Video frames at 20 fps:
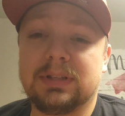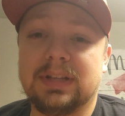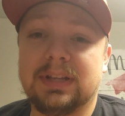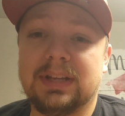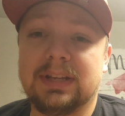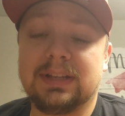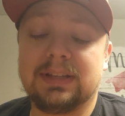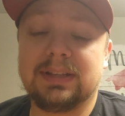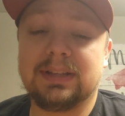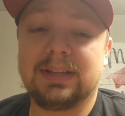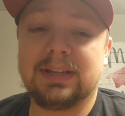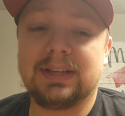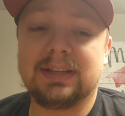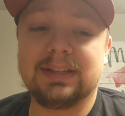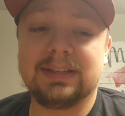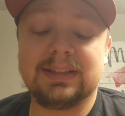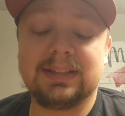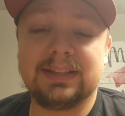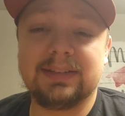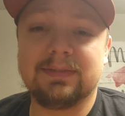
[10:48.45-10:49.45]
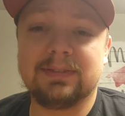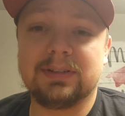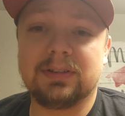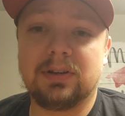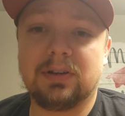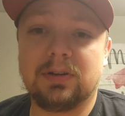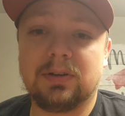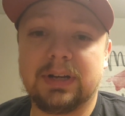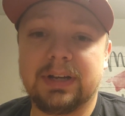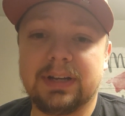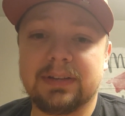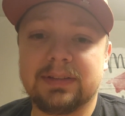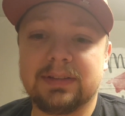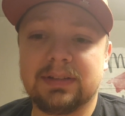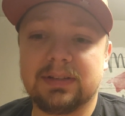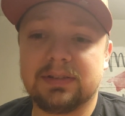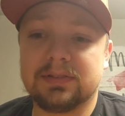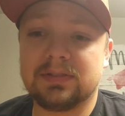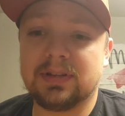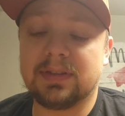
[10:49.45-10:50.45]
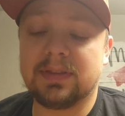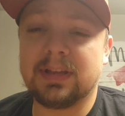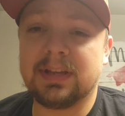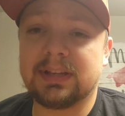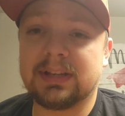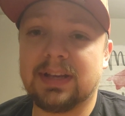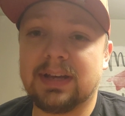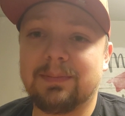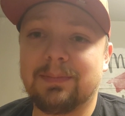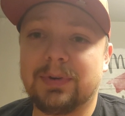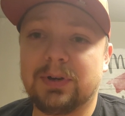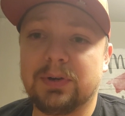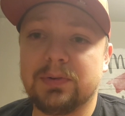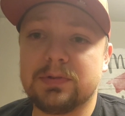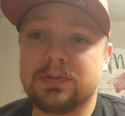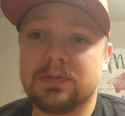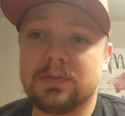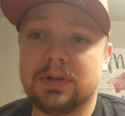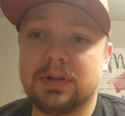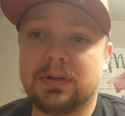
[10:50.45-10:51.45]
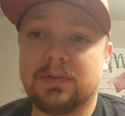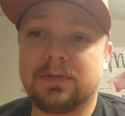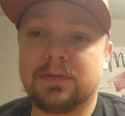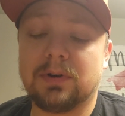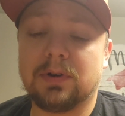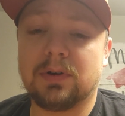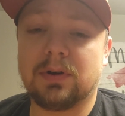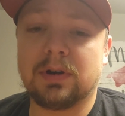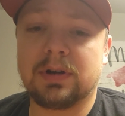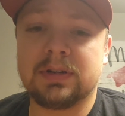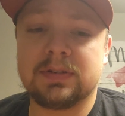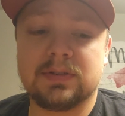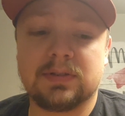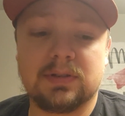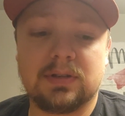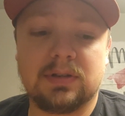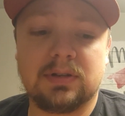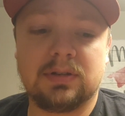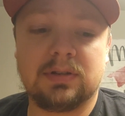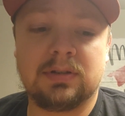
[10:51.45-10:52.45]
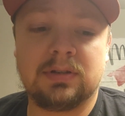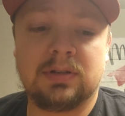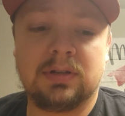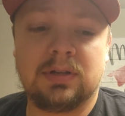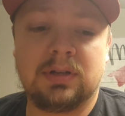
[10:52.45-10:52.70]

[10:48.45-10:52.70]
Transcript: They had to leave it all out there. So I think that bodes well for Arkansas.